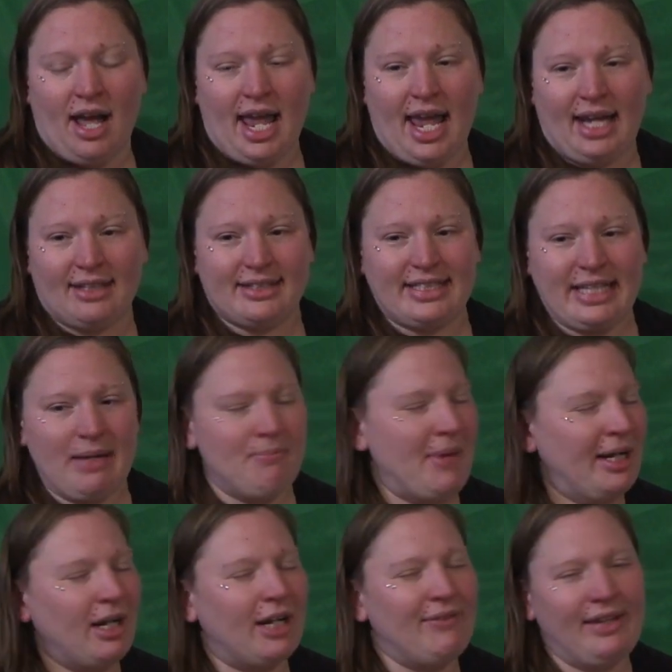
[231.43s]
and some
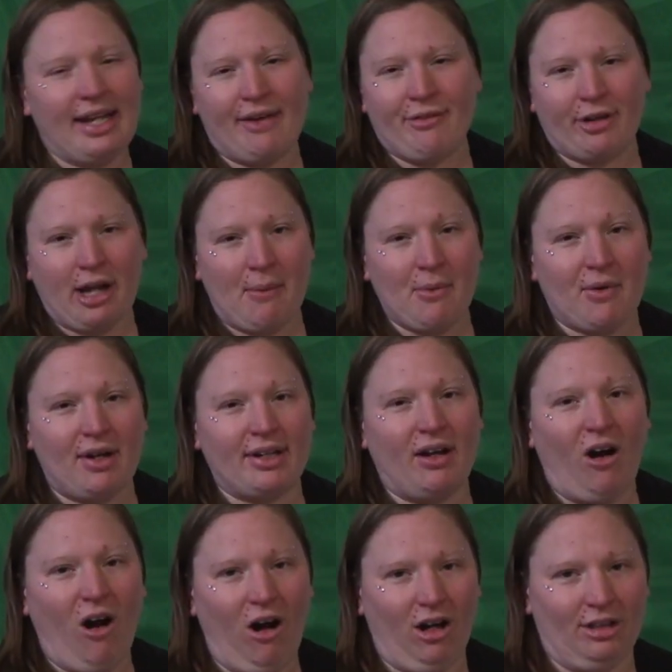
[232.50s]
might not even ever come around
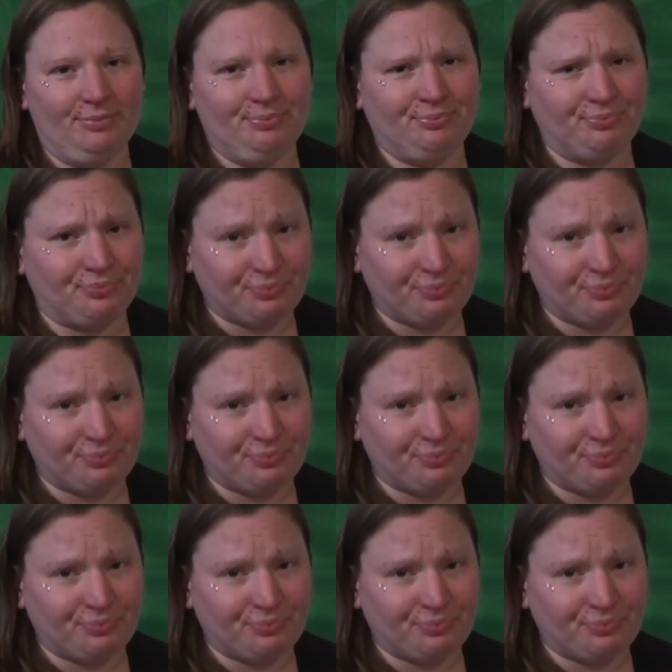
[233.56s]
at all.